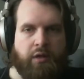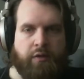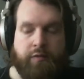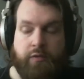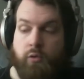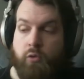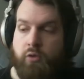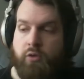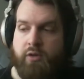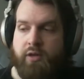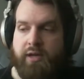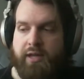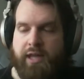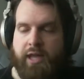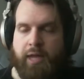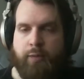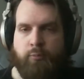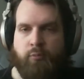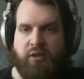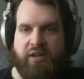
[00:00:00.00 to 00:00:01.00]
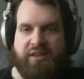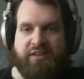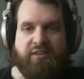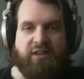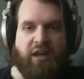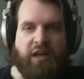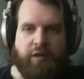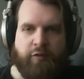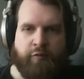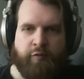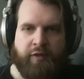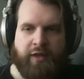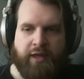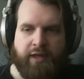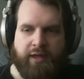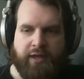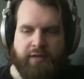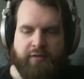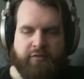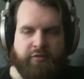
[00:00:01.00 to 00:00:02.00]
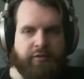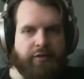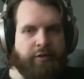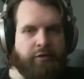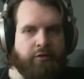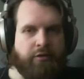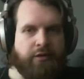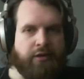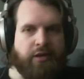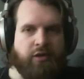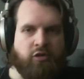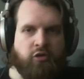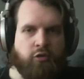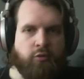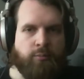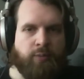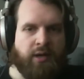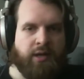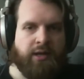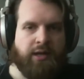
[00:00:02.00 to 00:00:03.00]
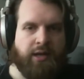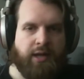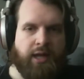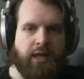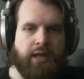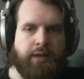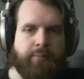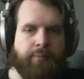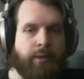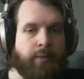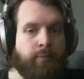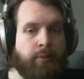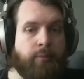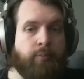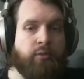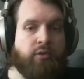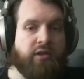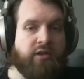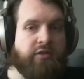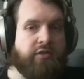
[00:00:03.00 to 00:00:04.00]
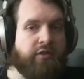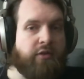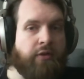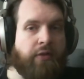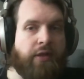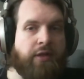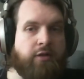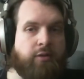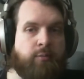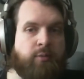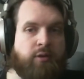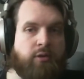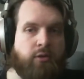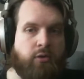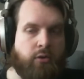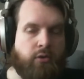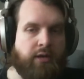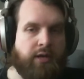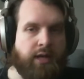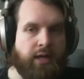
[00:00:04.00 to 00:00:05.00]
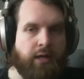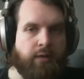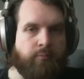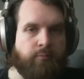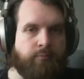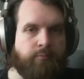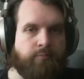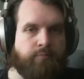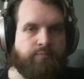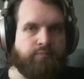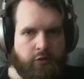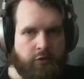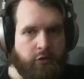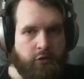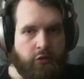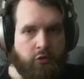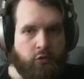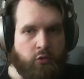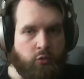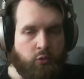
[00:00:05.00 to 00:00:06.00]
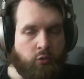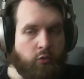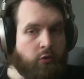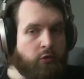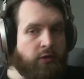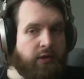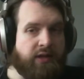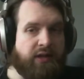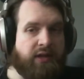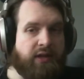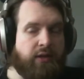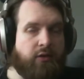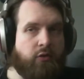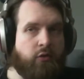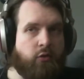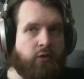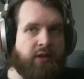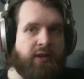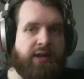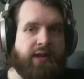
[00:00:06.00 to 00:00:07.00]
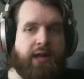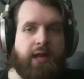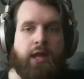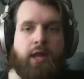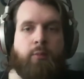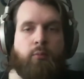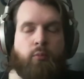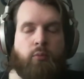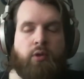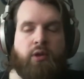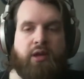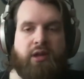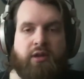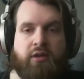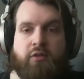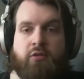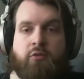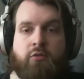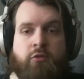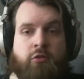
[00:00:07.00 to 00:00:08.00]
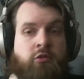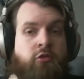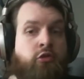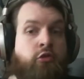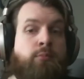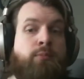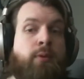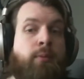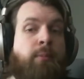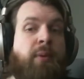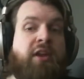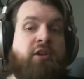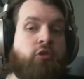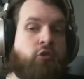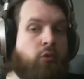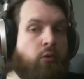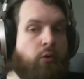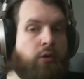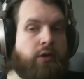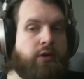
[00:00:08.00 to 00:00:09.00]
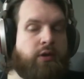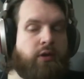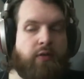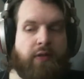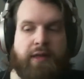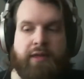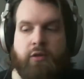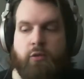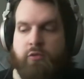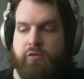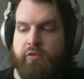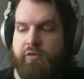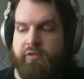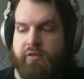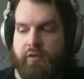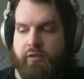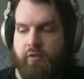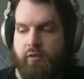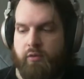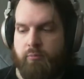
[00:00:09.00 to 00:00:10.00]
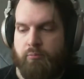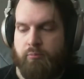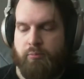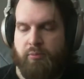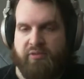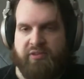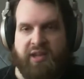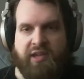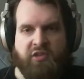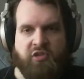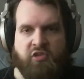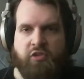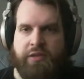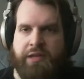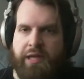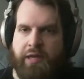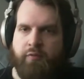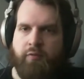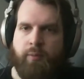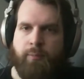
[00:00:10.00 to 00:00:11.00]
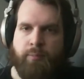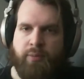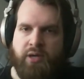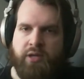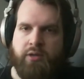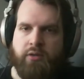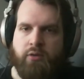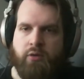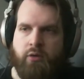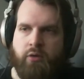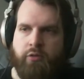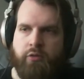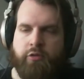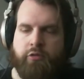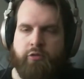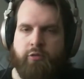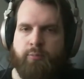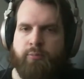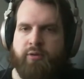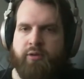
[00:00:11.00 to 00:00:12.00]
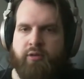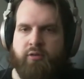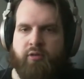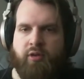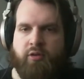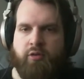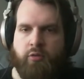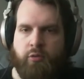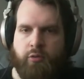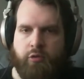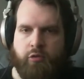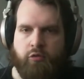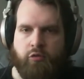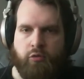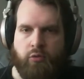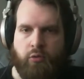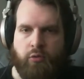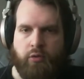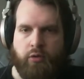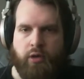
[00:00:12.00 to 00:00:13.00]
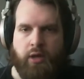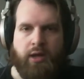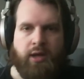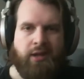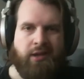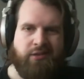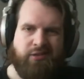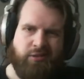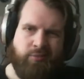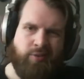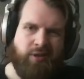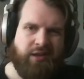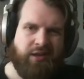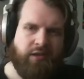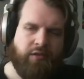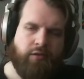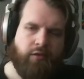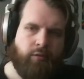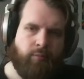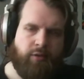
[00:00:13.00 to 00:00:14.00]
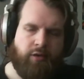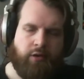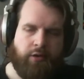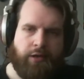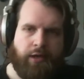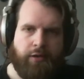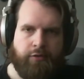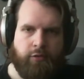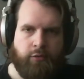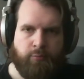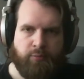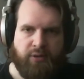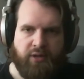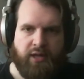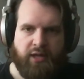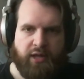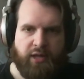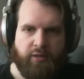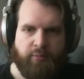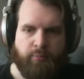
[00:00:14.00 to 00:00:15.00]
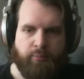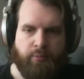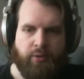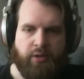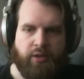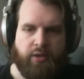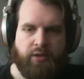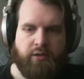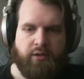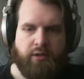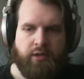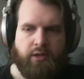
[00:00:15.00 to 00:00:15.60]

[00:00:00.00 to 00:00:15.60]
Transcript: You look at a game like Dive Kick, and it's literally a 2-button game, and people consider that to be a good game. You look at a game like Super Metroid, and that uses potentially every button on the Super Nintendo controller, depending a little bit on how you play, but